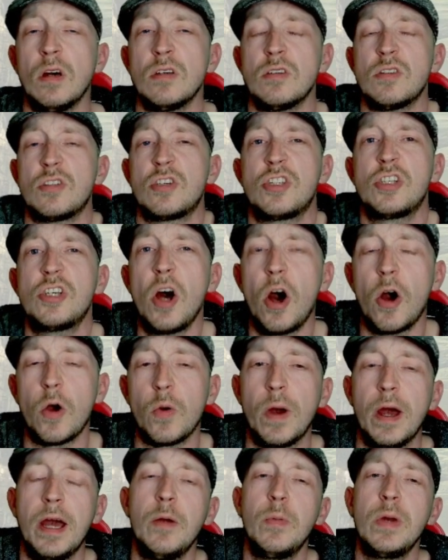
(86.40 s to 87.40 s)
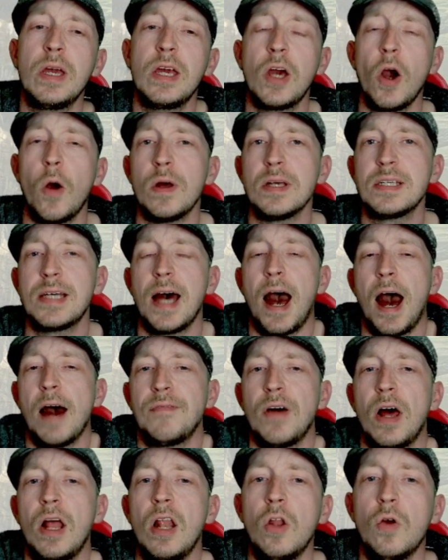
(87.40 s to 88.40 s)
So here we go, let's
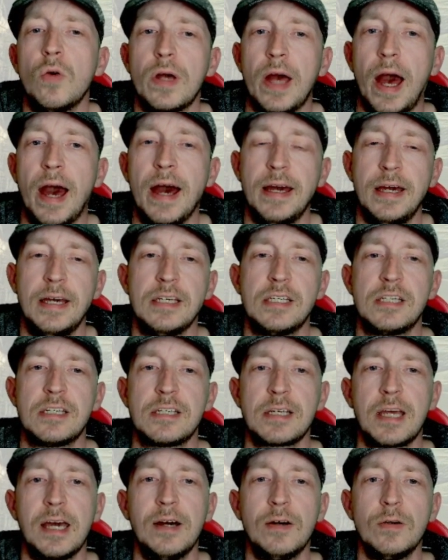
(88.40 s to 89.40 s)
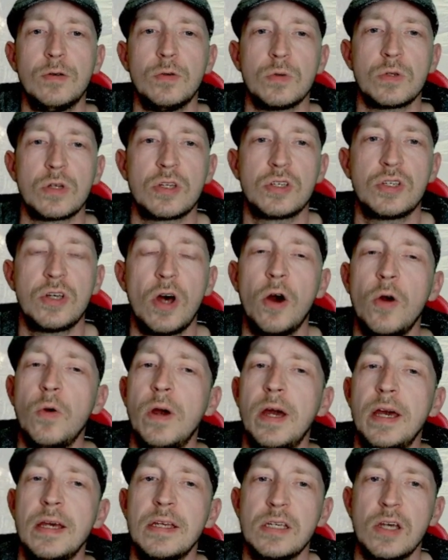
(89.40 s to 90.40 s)
have a look at his skills. So
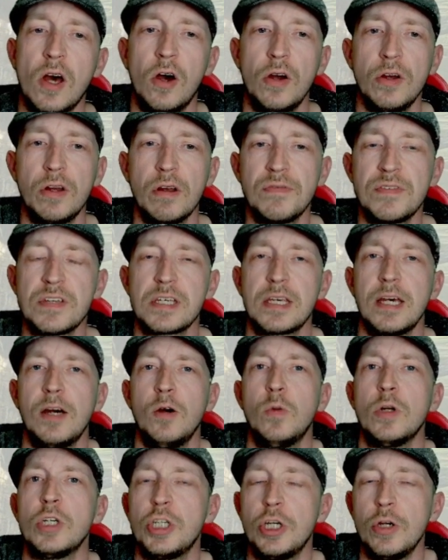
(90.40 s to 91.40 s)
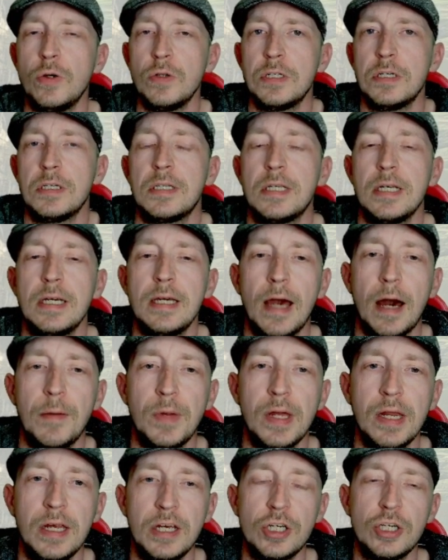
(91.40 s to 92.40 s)
his kind of skill which uses the
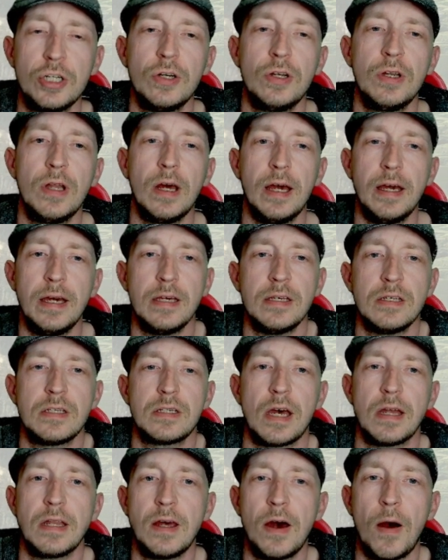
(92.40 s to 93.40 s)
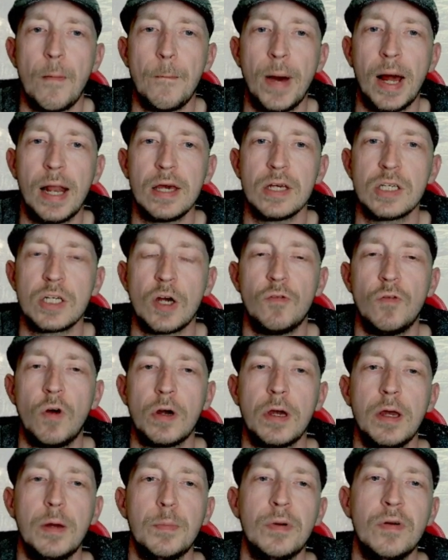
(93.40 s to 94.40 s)
ammunition is the Malleus
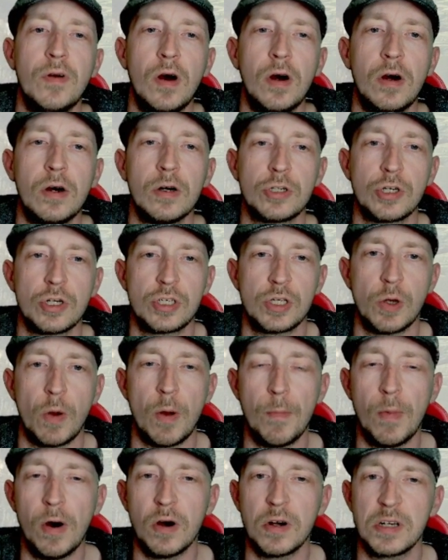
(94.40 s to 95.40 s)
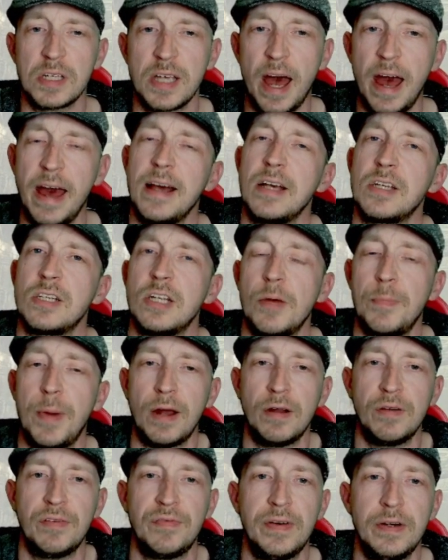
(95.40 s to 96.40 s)
rocket barrage. So it marks a hex on the
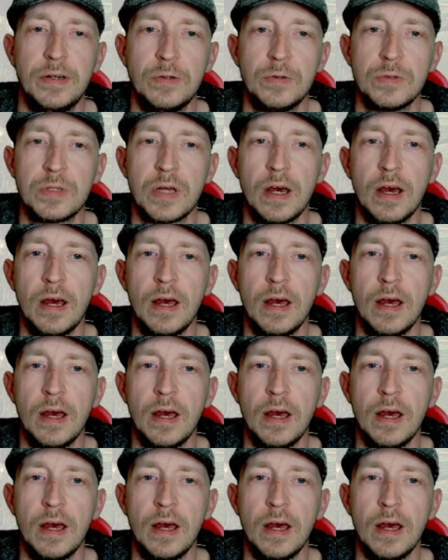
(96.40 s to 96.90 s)
battlefield